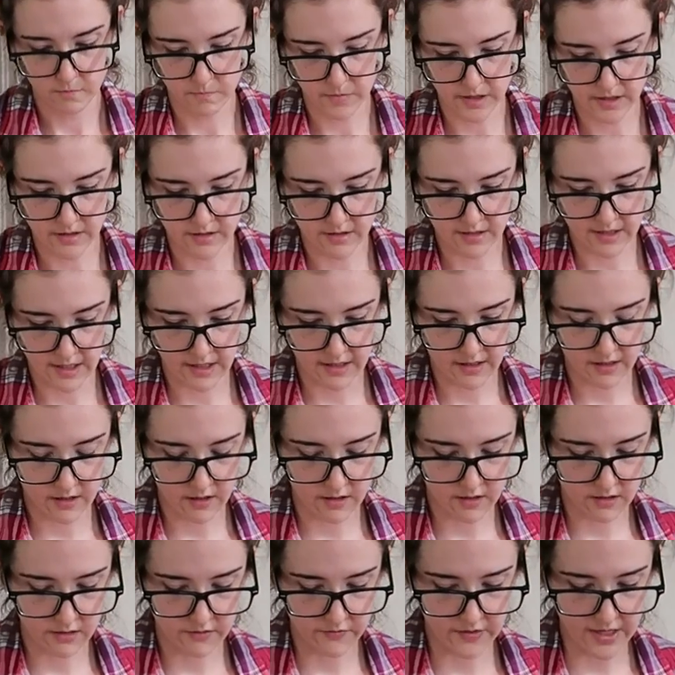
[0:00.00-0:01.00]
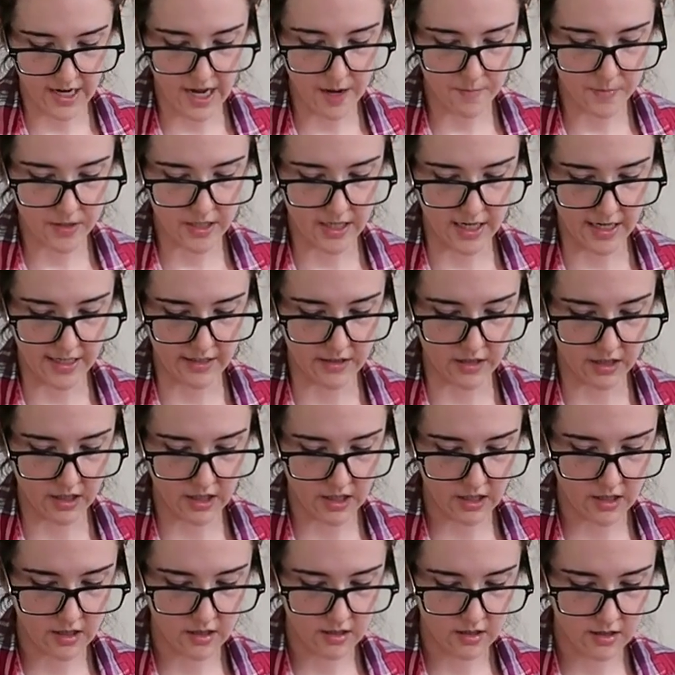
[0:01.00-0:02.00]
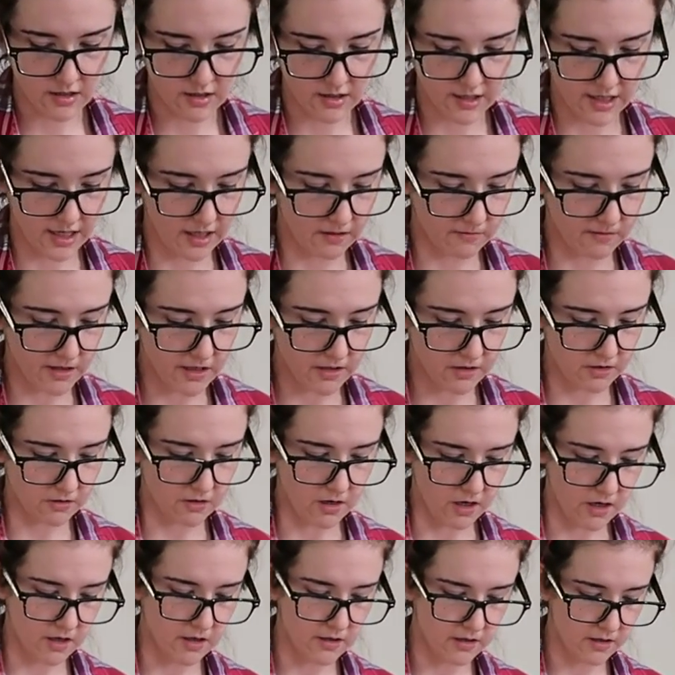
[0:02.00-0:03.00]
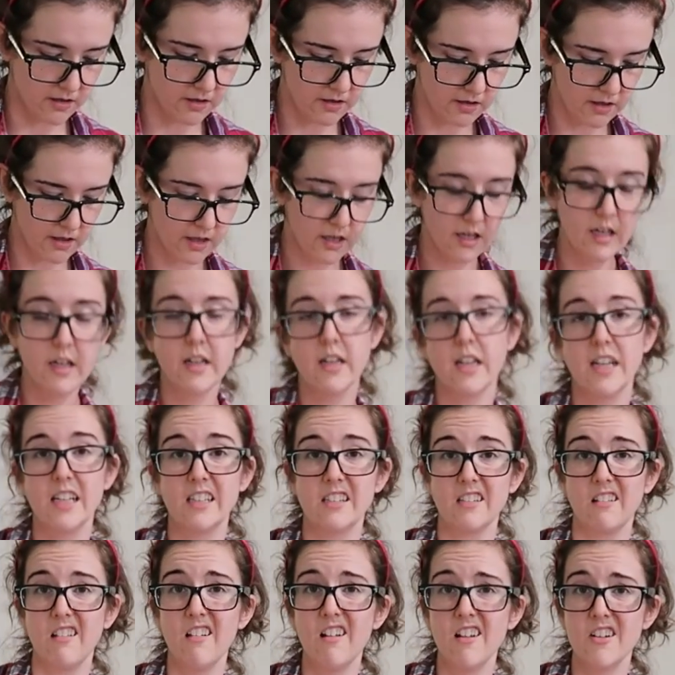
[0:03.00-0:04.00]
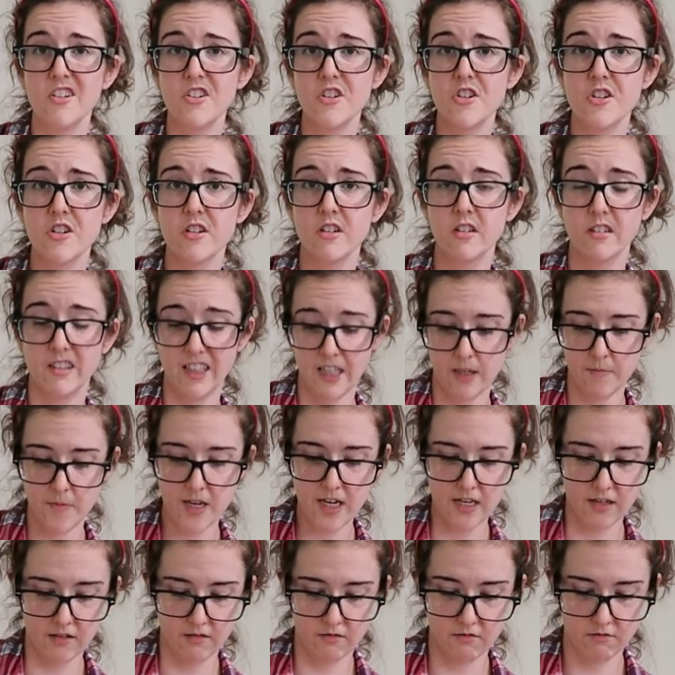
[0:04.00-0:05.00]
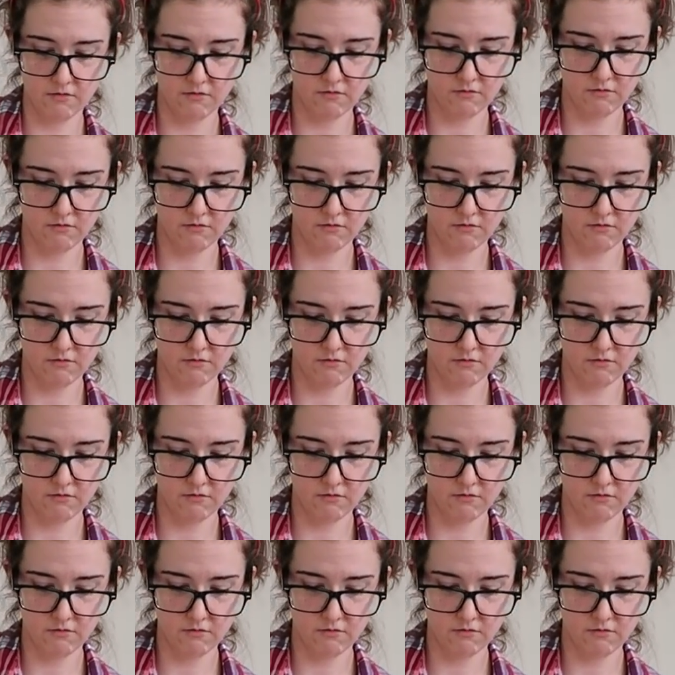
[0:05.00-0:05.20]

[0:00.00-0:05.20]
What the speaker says: But instead of an appetizer at a restaurant, it's a lunch that you made.